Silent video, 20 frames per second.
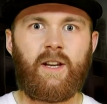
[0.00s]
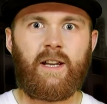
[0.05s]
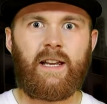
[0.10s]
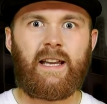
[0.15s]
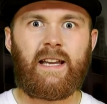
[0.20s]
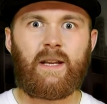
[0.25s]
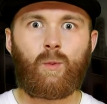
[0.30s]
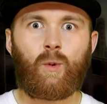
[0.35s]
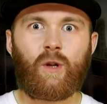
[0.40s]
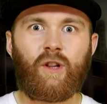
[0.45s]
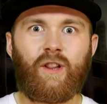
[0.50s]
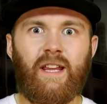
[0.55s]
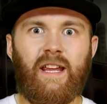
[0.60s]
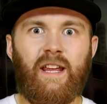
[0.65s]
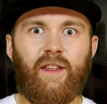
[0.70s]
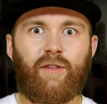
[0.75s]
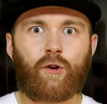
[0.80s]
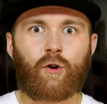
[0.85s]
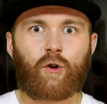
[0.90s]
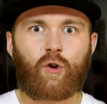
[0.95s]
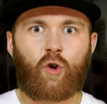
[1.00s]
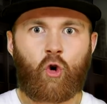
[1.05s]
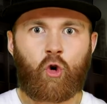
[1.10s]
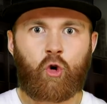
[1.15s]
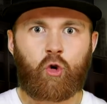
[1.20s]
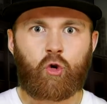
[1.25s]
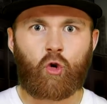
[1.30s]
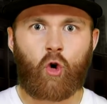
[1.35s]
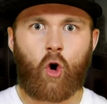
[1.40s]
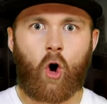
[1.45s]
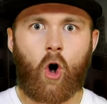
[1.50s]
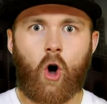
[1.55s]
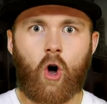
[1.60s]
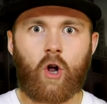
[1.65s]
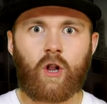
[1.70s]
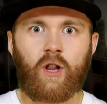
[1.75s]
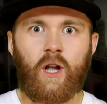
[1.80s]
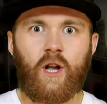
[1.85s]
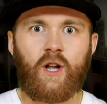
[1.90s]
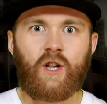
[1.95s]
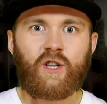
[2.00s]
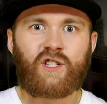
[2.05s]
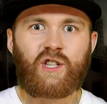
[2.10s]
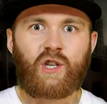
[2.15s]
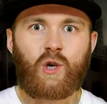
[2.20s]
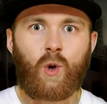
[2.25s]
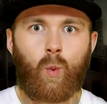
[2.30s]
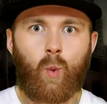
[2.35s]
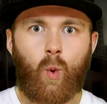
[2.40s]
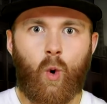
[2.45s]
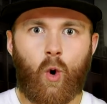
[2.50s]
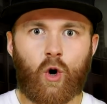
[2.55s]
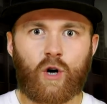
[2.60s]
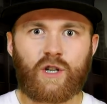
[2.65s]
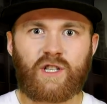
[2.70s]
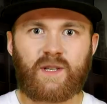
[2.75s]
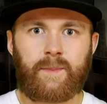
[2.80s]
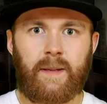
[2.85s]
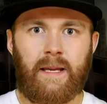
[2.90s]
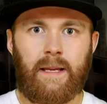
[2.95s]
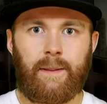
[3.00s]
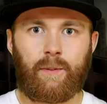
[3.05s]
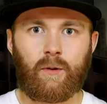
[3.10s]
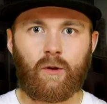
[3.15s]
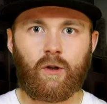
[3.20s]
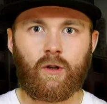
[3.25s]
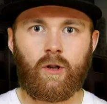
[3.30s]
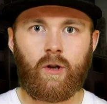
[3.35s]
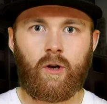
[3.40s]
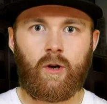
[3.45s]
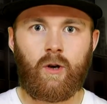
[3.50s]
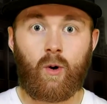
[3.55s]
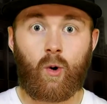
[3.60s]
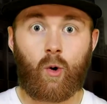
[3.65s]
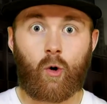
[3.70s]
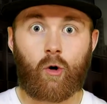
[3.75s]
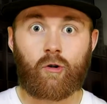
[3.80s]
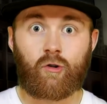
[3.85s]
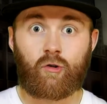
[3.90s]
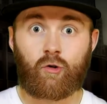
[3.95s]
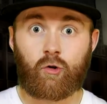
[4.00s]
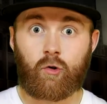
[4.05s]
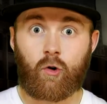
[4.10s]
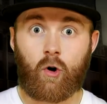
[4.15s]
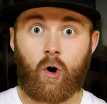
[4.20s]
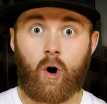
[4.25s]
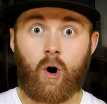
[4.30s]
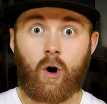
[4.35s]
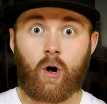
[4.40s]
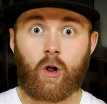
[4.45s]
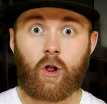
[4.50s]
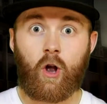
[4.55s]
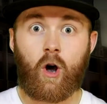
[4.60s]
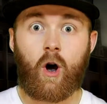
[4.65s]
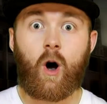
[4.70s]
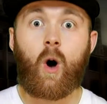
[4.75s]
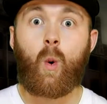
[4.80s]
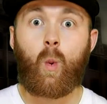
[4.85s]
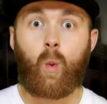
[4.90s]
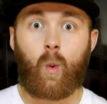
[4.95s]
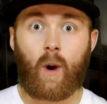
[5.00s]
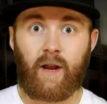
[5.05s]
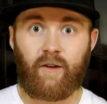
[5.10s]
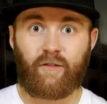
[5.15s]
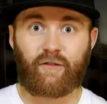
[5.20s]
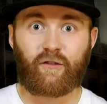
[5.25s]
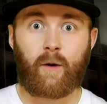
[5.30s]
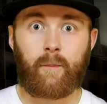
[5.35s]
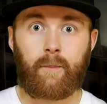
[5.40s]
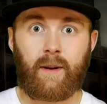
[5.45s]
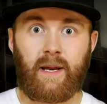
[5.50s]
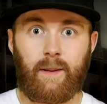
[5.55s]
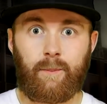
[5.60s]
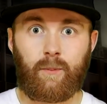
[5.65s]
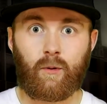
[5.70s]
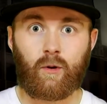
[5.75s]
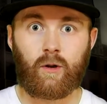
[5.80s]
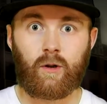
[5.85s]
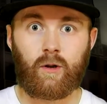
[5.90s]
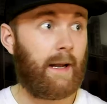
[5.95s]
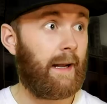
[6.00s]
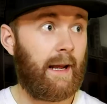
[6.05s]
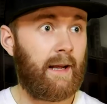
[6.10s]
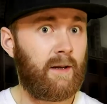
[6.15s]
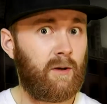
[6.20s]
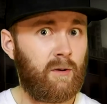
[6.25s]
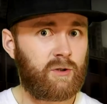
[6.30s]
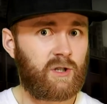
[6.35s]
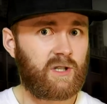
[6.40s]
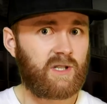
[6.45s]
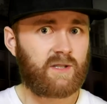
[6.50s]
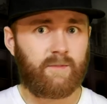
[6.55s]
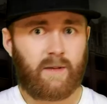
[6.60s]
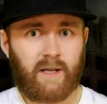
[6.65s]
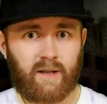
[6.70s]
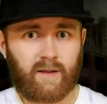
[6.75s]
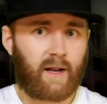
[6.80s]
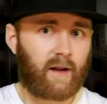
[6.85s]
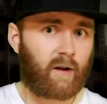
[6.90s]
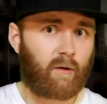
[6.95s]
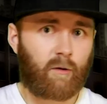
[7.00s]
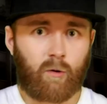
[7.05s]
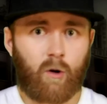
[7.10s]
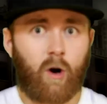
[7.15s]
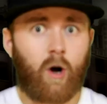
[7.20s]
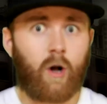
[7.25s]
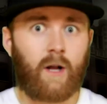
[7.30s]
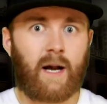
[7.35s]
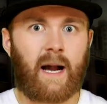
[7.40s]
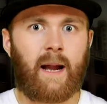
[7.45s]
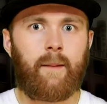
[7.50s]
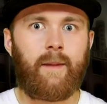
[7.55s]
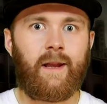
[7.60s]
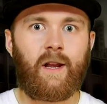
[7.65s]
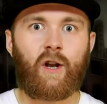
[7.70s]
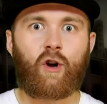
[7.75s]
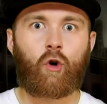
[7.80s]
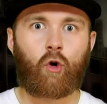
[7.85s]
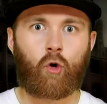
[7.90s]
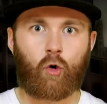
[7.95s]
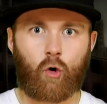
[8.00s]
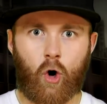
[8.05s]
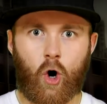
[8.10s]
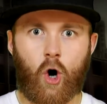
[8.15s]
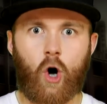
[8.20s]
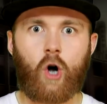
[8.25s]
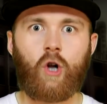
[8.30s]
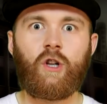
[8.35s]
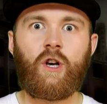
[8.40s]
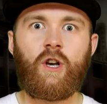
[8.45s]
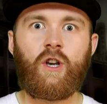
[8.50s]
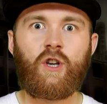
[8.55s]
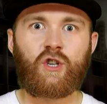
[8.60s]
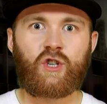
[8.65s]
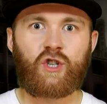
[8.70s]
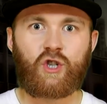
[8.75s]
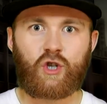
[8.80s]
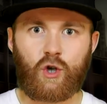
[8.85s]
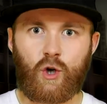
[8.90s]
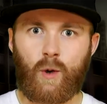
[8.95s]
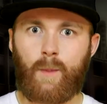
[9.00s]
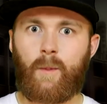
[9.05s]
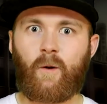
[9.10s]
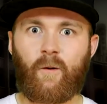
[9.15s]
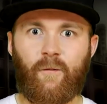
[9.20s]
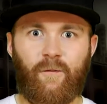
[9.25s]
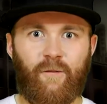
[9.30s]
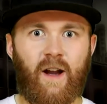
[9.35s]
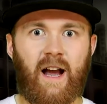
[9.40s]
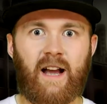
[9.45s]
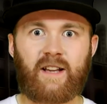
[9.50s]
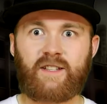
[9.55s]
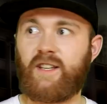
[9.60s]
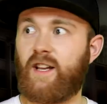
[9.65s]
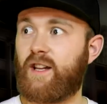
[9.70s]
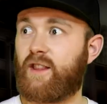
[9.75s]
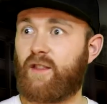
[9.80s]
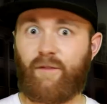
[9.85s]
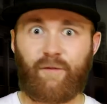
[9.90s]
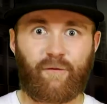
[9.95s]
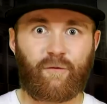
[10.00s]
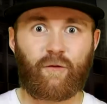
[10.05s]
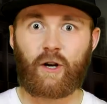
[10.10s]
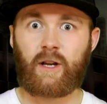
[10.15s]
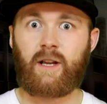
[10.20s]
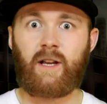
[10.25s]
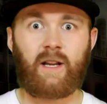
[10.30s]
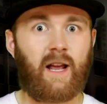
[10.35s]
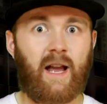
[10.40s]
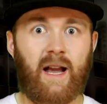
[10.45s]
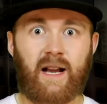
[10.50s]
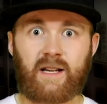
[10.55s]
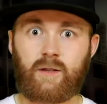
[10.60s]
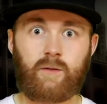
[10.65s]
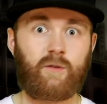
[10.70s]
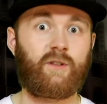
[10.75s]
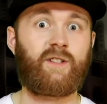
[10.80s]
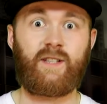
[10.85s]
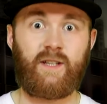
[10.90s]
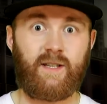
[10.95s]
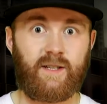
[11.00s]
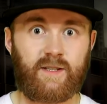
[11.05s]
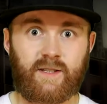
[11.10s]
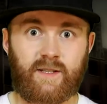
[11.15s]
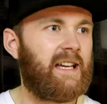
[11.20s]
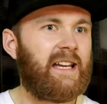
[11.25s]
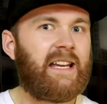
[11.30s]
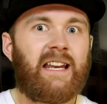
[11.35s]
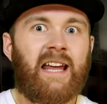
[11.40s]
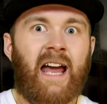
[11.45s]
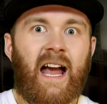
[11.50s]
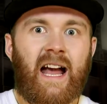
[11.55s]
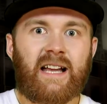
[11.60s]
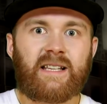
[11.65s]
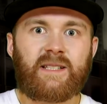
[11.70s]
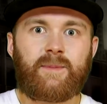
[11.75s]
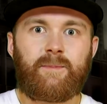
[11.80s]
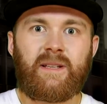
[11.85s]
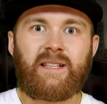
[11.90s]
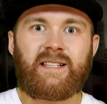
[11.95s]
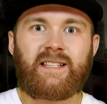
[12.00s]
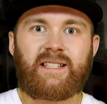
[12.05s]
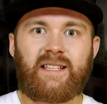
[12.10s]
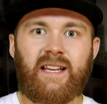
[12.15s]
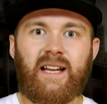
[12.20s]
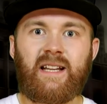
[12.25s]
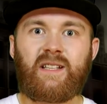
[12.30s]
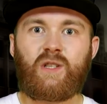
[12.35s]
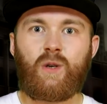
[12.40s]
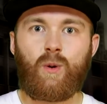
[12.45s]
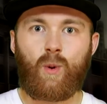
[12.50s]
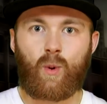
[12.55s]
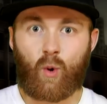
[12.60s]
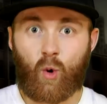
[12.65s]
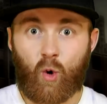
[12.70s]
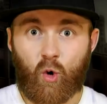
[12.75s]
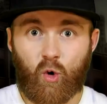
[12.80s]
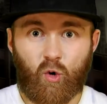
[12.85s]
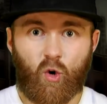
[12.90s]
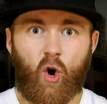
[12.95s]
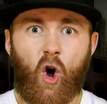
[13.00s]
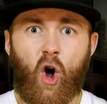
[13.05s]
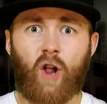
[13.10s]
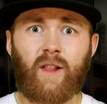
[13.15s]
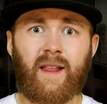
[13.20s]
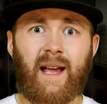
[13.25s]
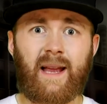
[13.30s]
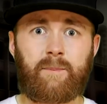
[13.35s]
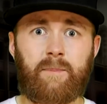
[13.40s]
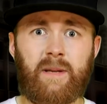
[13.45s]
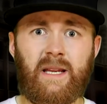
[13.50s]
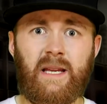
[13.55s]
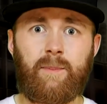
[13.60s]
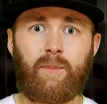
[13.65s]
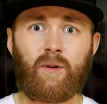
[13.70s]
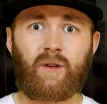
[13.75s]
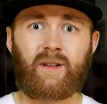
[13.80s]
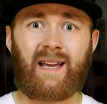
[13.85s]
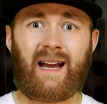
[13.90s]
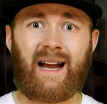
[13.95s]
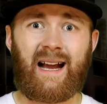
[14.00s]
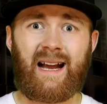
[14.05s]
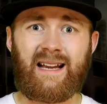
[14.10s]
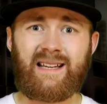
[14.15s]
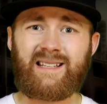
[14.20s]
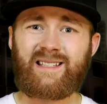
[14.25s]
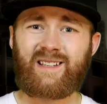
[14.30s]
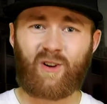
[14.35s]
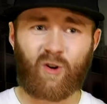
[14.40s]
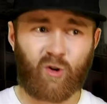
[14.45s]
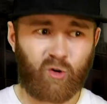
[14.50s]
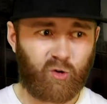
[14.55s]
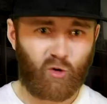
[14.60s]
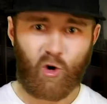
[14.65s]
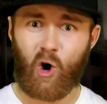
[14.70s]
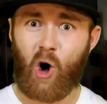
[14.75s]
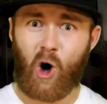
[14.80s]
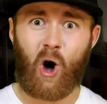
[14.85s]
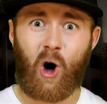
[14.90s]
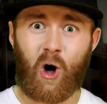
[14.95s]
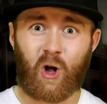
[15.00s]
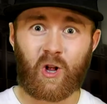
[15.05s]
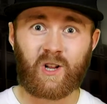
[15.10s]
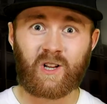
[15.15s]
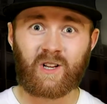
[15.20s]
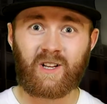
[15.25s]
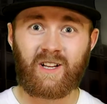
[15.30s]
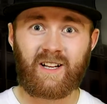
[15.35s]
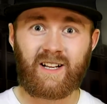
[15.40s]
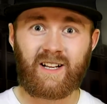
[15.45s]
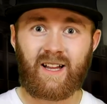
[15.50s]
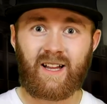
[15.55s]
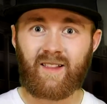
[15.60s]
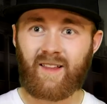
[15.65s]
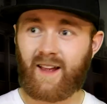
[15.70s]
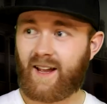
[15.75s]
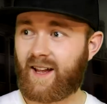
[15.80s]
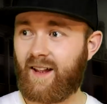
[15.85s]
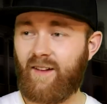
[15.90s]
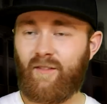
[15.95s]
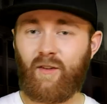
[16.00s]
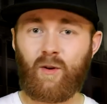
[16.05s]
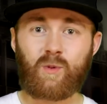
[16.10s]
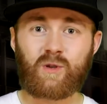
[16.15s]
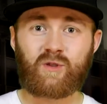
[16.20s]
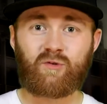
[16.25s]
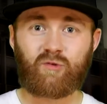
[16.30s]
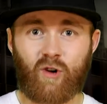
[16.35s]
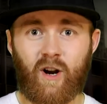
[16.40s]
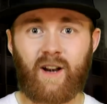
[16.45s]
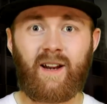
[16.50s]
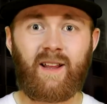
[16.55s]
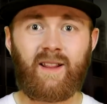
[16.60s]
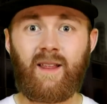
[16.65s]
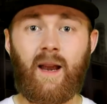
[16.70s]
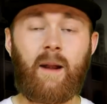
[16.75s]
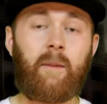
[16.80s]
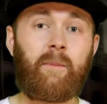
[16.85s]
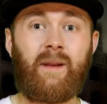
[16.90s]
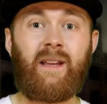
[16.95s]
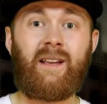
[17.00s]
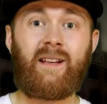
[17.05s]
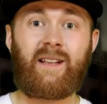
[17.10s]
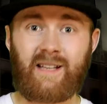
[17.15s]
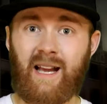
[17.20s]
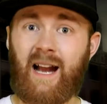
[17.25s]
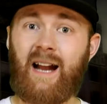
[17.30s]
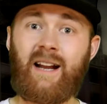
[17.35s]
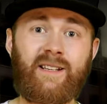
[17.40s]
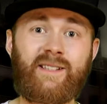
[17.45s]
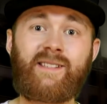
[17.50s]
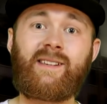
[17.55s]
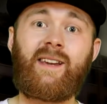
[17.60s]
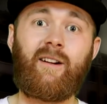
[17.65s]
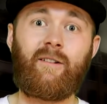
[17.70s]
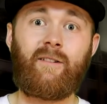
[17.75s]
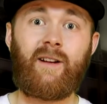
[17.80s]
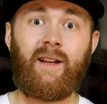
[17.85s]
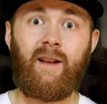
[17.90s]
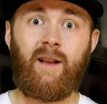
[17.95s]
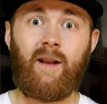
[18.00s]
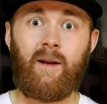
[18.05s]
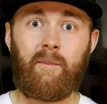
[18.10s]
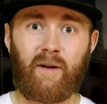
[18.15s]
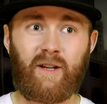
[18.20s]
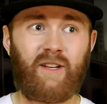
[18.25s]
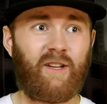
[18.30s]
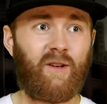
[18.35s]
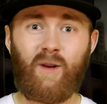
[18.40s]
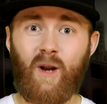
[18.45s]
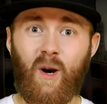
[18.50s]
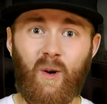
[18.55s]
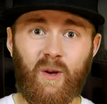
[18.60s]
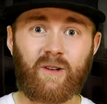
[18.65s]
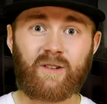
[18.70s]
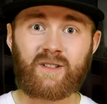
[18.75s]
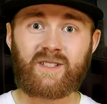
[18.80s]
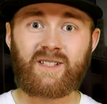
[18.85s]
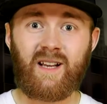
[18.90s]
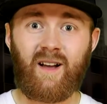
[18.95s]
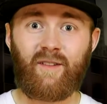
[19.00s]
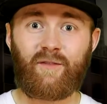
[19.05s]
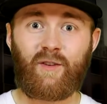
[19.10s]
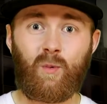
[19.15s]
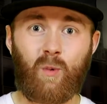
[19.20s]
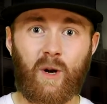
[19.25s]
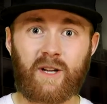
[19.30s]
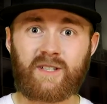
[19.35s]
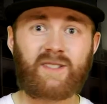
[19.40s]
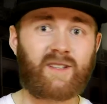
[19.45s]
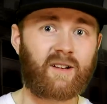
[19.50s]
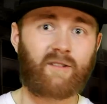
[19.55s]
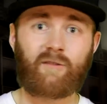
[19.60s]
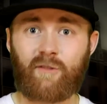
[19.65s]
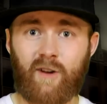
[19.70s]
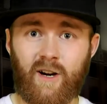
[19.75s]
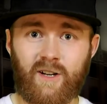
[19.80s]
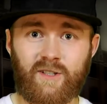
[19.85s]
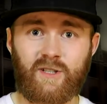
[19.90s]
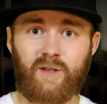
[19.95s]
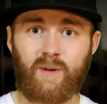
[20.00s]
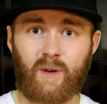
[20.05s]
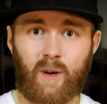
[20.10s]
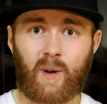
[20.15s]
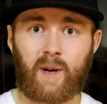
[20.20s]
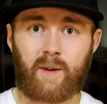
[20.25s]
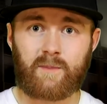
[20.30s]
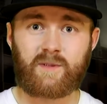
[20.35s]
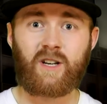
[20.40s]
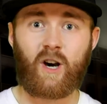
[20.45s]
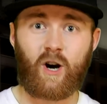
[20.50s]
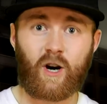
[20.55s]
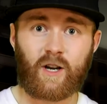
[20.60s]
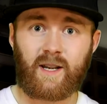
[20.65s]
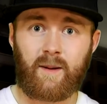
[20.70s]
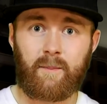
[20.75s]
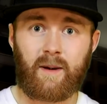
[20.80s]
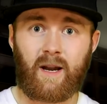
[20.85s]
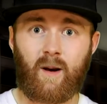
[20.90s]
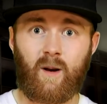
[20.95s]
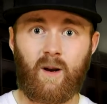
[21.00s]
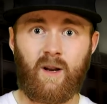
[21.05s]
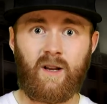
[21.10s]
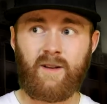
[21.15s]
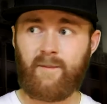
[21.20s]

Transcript: It will either crawl towards people or crawl away from people. And I don't just mean like crawl, I mean crawl super fast, like the friggin' Exorcist. It has been said to crawl at people, guys, crawl! Like, if it was running, that'd be kind of scary. But you know yourself, you watch The Grudge, you know what I'm talking about.